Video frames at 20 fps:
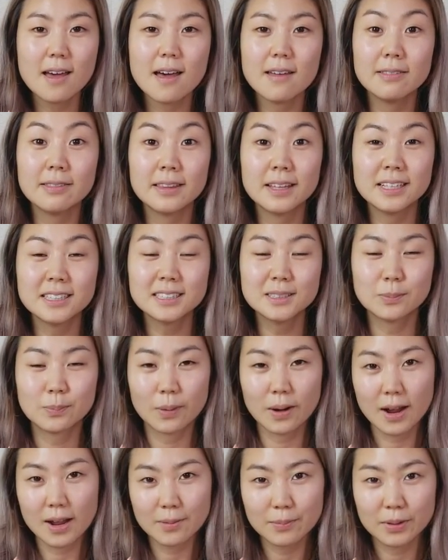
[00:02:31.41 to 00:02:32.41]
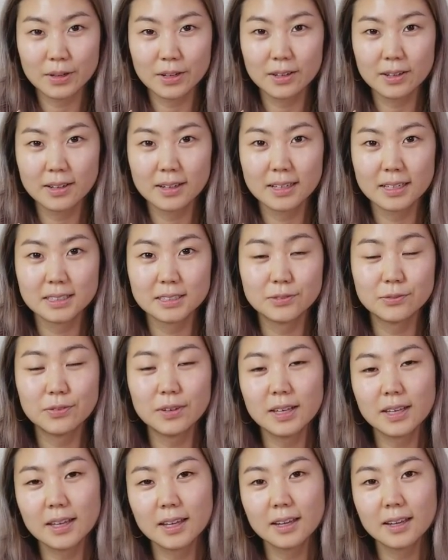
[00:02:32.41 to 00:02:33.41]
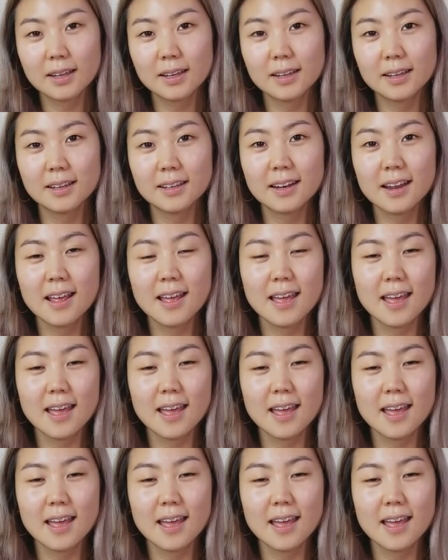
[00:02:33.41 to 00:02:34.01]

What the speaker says: and this primer is vegan